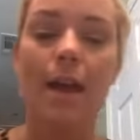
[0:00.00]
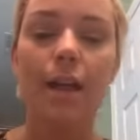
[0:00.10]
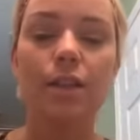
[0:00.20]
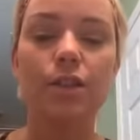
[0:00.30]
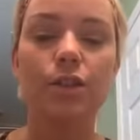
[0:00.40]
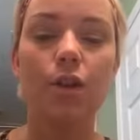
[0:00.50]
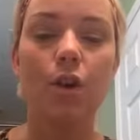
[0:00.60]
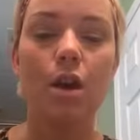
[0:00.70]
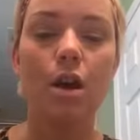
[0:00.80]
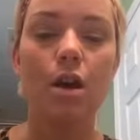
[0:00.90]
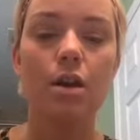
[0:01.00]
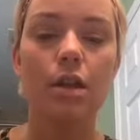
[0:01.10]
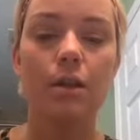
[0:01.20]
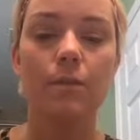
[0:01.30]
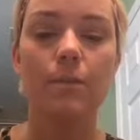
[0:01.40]
and start
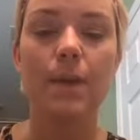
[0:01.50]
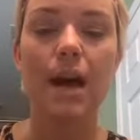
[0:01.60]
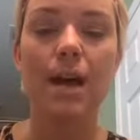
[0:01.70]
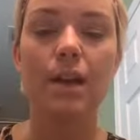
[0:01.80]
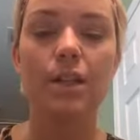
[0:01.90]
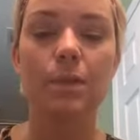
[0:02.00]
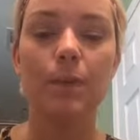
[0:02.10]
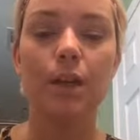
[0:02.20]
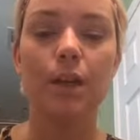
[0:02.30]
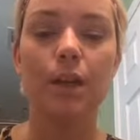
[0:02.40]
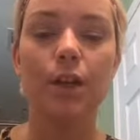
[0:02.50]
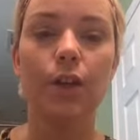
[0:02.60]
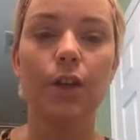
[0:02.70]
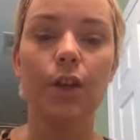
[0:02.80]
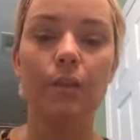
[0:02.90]
by just putting a
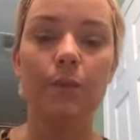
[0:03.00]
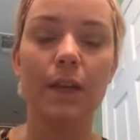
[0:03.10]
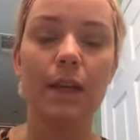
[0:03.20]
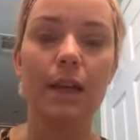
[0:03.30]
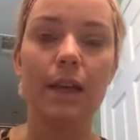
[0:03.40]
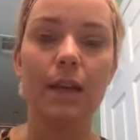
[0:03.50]
good bit